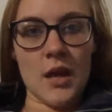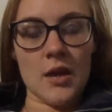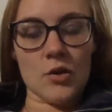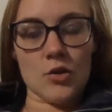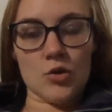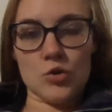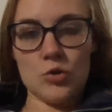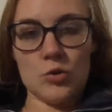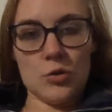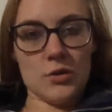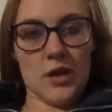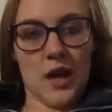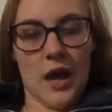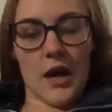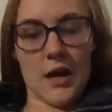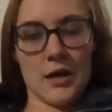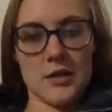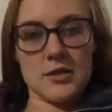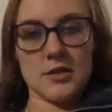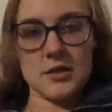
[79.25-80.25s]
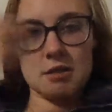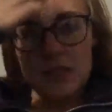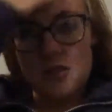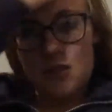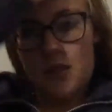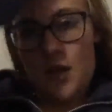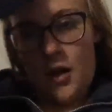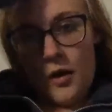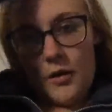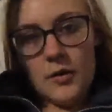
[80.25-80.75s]
Google Docs,
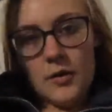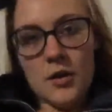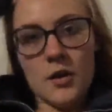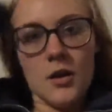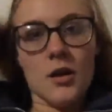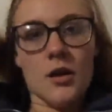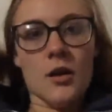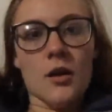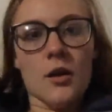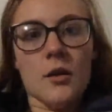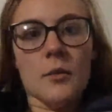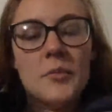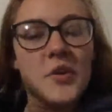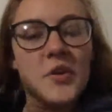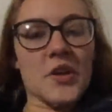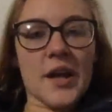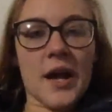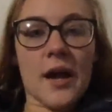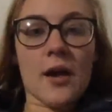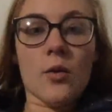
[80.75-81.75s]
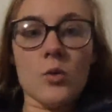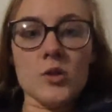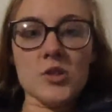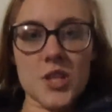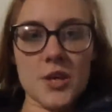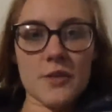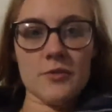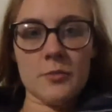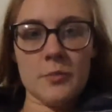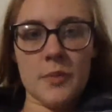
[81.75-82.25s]
Seesaw, Peer Deck,
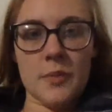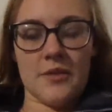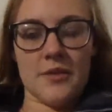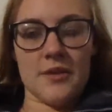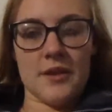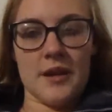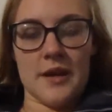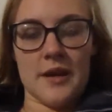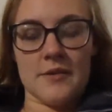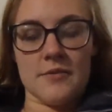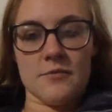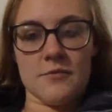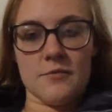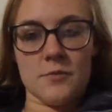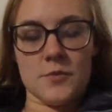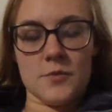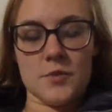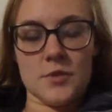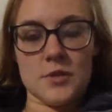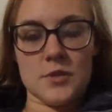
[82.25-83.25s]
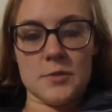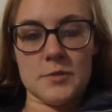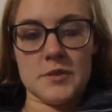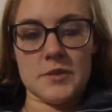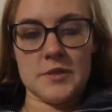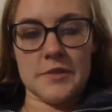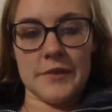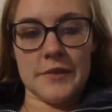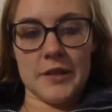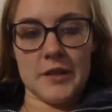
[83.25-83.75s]
whichever method I have
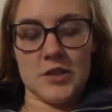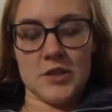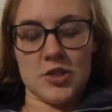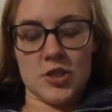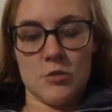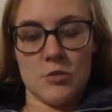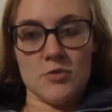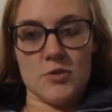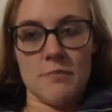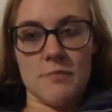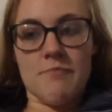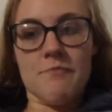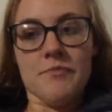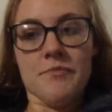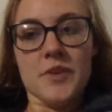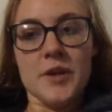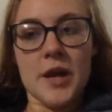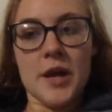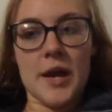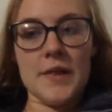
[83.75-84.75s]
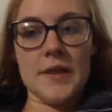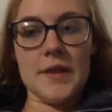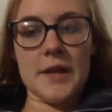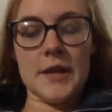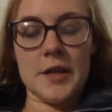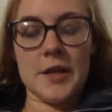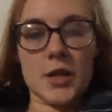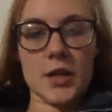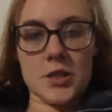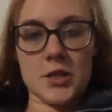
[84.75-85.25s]
specifically chosen, and they
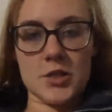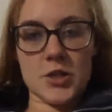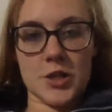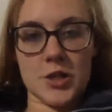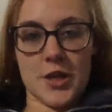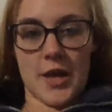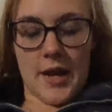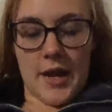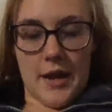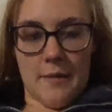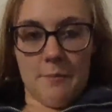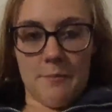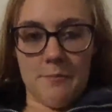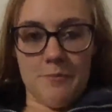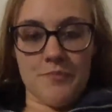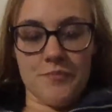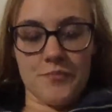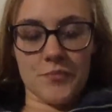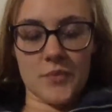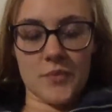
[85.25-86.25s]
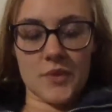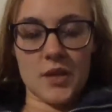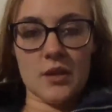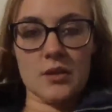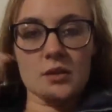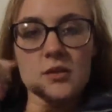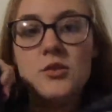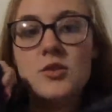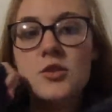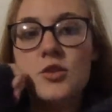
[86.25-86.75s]
are going to turn it in
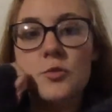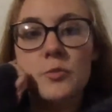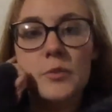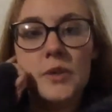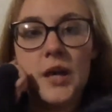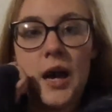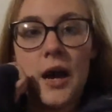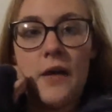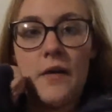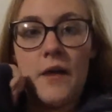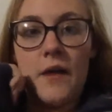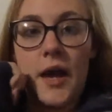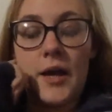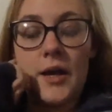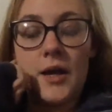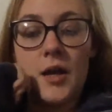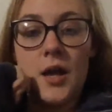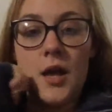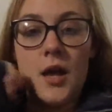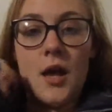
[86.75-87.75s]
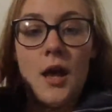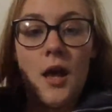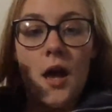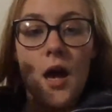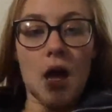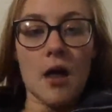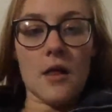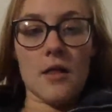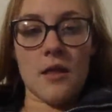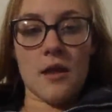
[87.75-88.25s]
to me online.
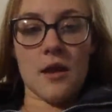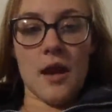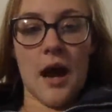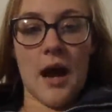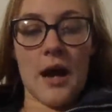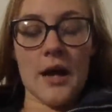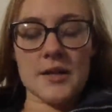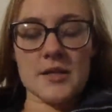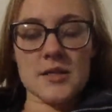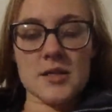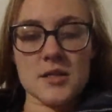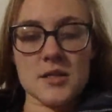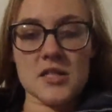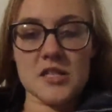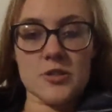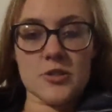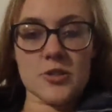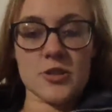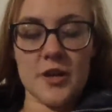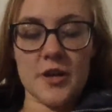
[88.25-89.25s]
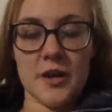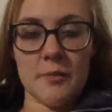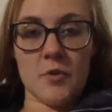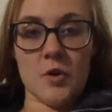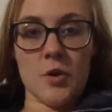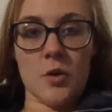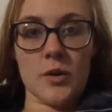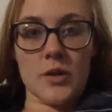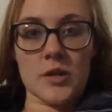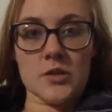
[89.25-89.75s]
And then I, as a teacher, am
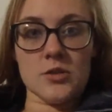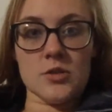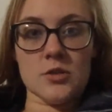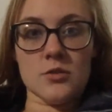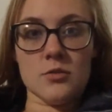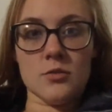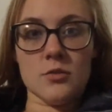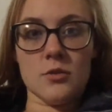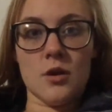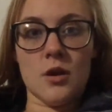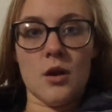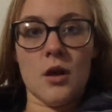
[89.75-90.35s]
going to